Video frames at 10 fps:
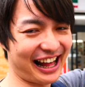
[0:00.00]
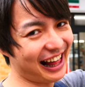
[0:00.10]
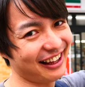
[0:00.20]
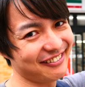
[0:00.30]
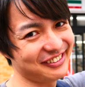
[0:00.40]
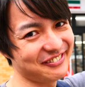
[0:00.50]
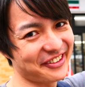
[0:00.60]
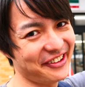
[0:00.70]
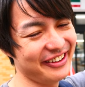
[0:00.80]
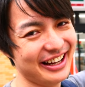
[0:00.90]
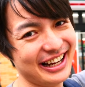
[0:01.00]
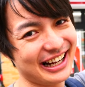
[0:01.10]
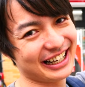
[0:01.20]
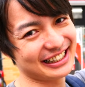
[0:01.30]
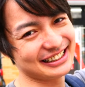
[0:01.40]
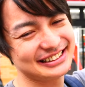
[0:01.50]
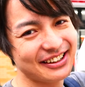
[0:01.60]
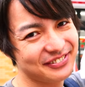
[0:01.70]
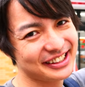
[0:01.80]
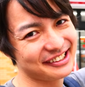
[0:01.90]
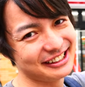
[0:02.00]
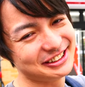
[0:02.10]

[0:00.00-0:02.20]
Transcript: However, I got something